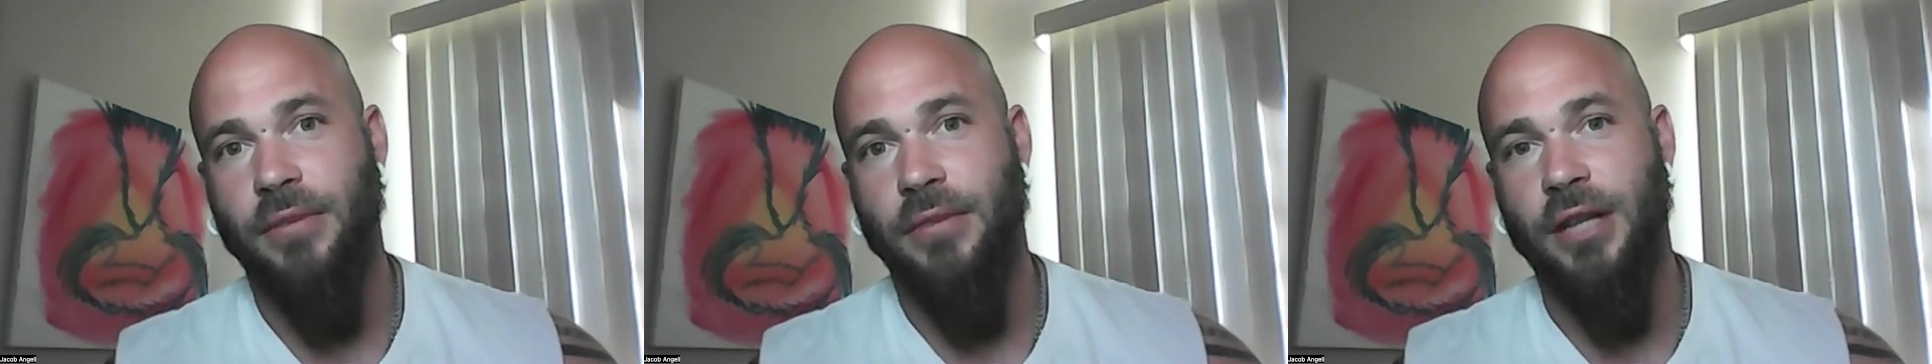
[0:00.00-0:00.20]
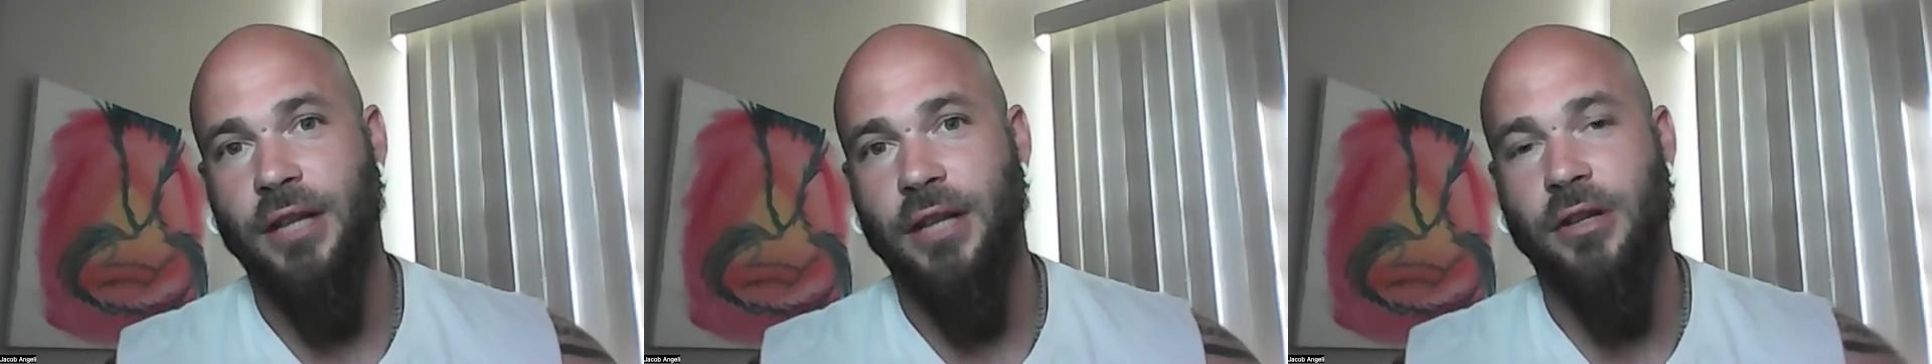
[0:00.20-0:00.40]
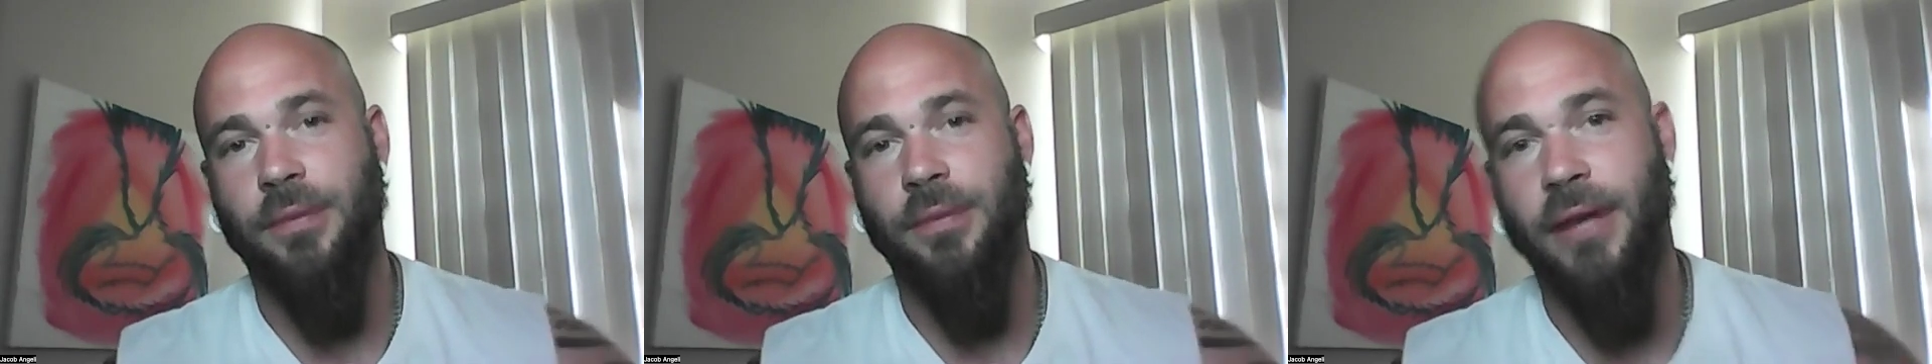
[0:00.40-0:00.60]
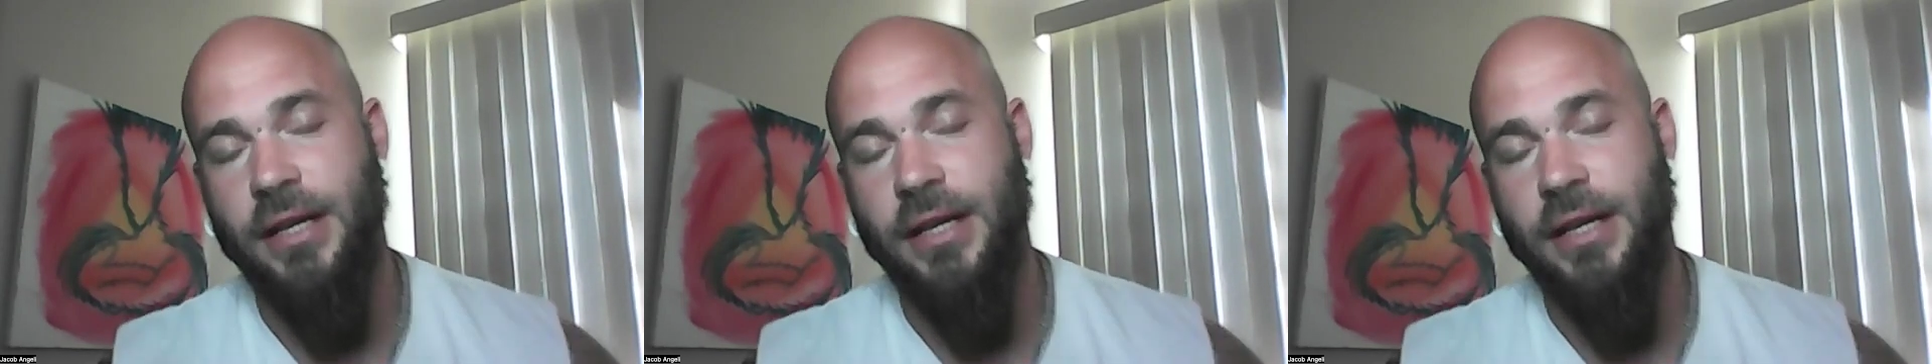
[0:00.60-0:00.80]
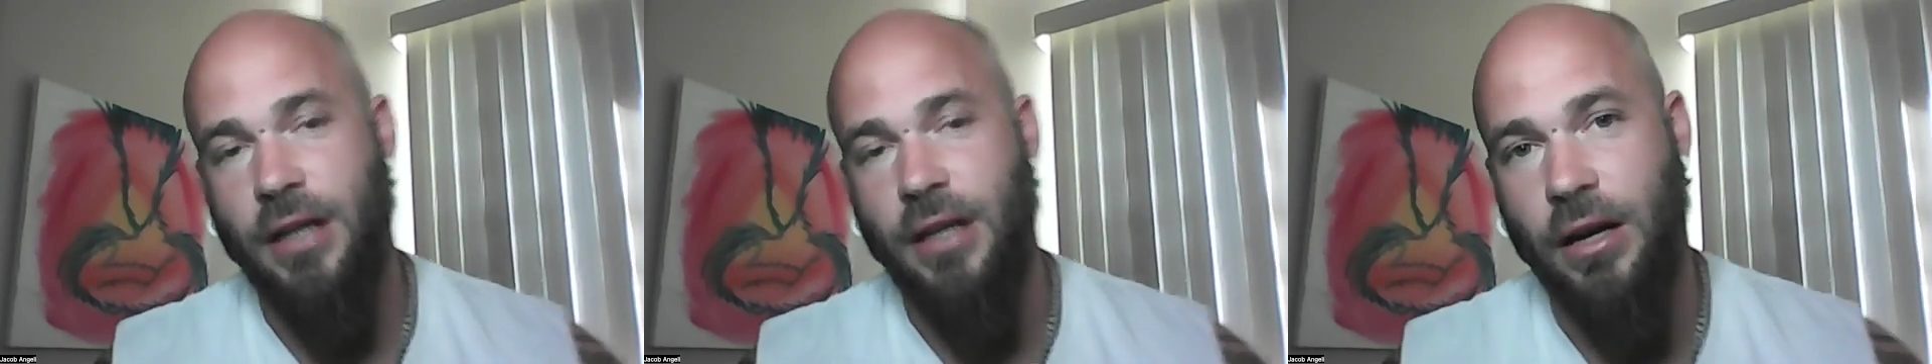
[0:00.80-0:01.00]
that took
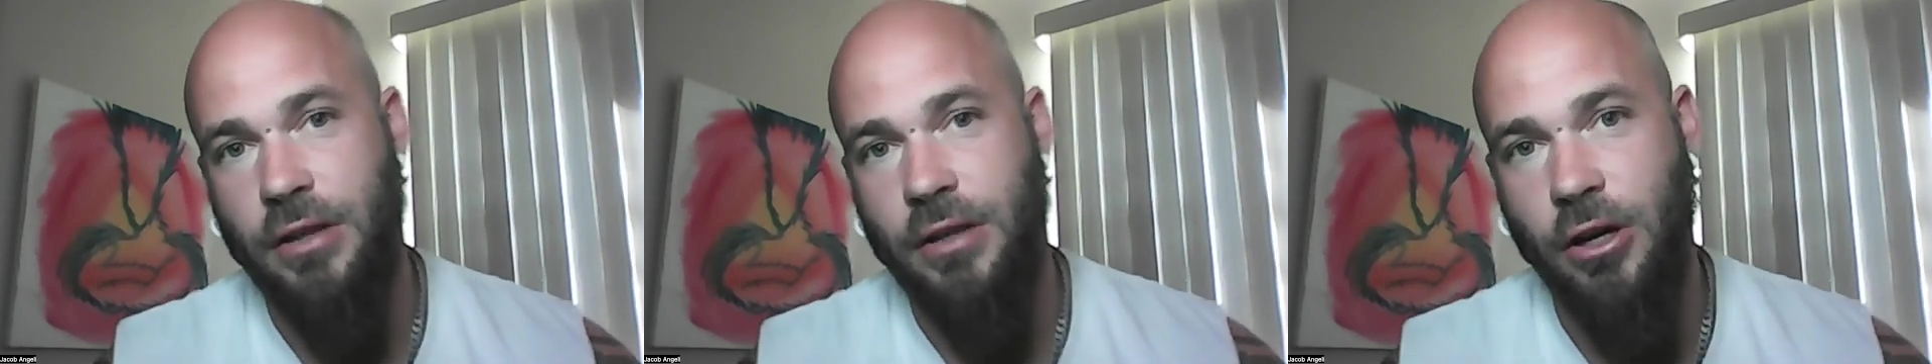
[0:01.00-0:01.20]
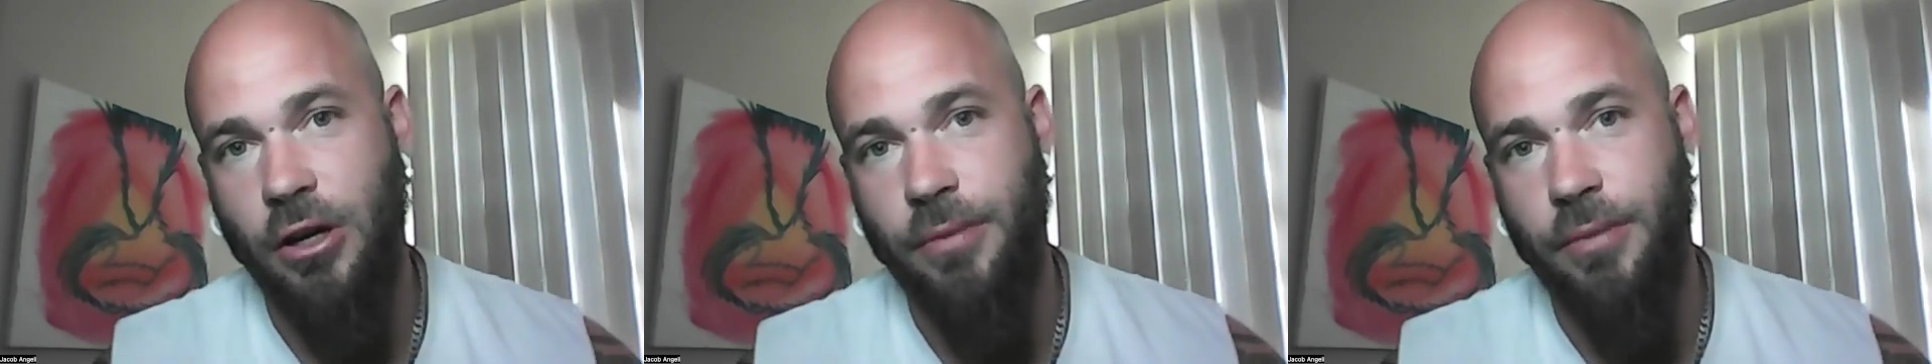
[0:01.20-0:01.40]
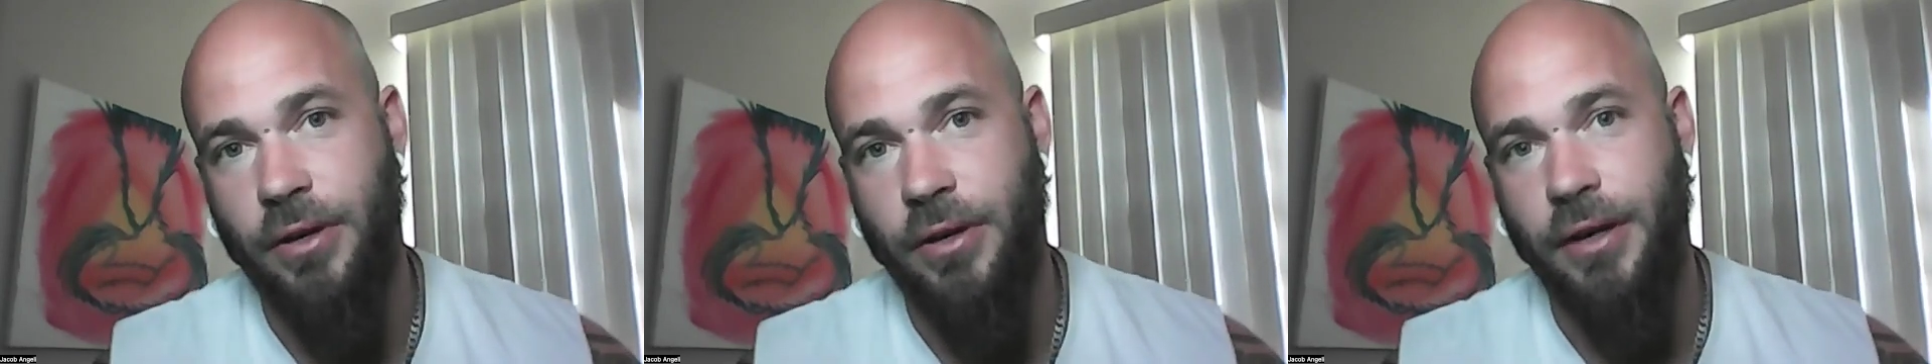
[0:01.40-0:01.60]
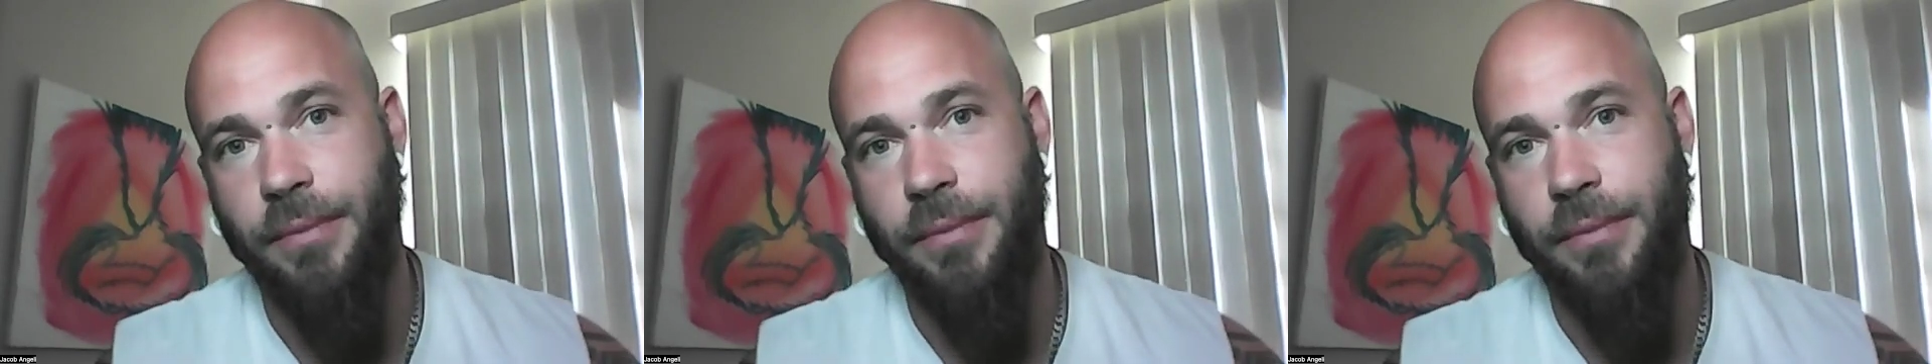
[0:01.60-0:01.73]
place in October,